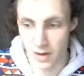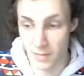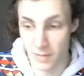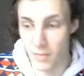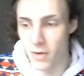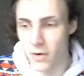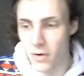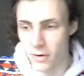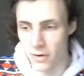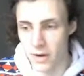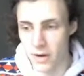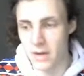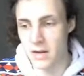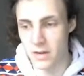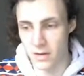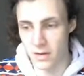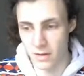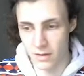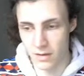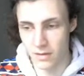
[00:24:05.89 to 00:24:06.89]

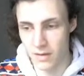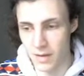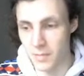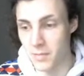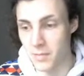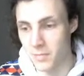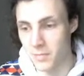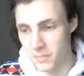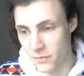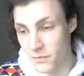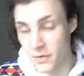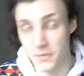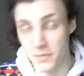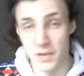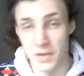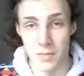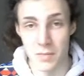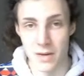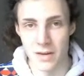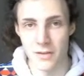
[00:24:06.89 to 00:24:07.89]
I'm
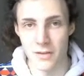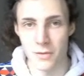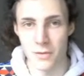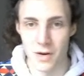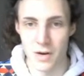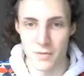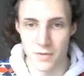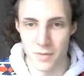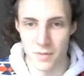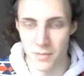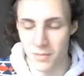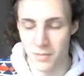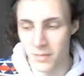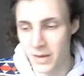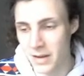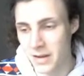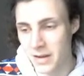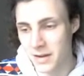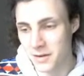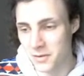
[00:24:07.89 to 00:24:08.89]
15 minutes away from
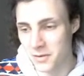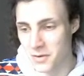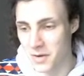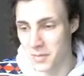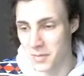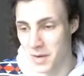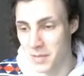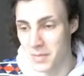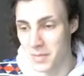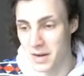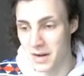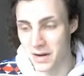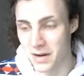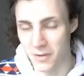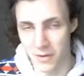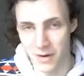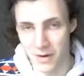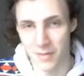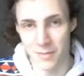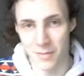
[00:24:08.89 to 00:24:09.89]
doing my meeting
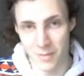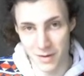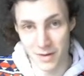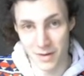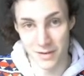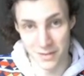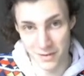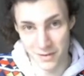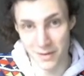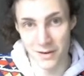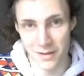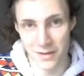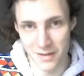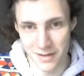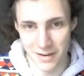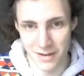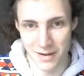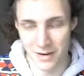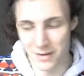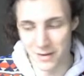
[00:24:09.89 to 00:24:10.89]
where I'm going to start,
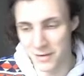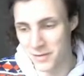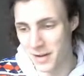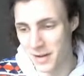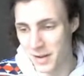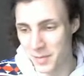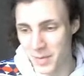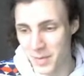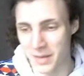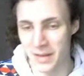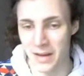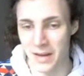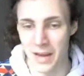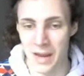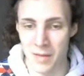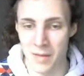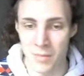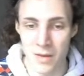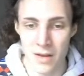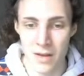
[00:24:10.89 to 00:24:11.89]
developing the
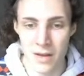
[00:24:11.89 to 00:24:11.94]
game,